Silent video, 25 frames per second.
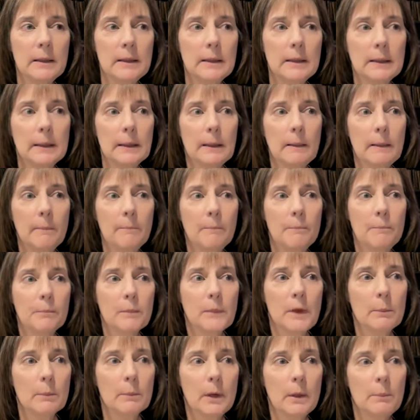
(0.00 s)
And
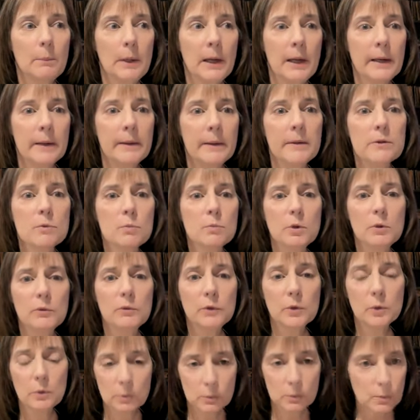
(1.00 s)
my parents moved
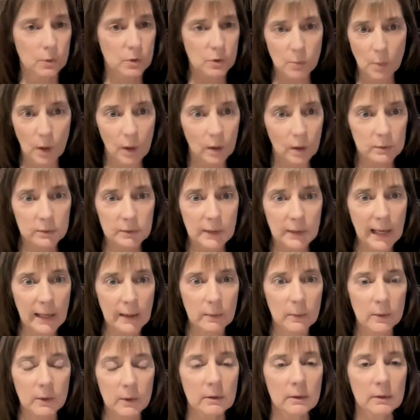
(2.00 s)
to a small
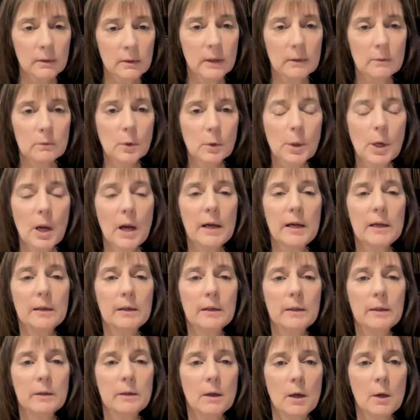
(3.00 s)
town in Rhode
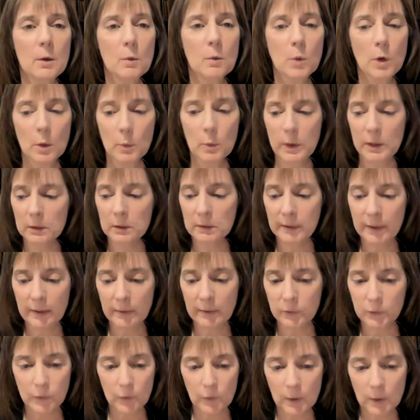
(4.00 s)
Island where we
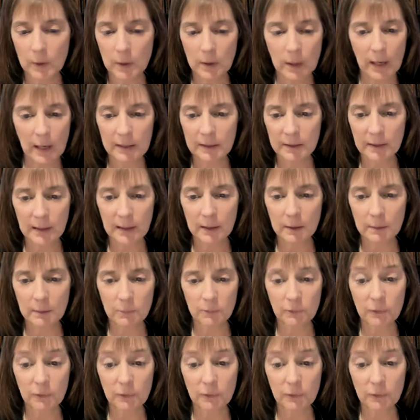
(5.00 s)
lived for, I think,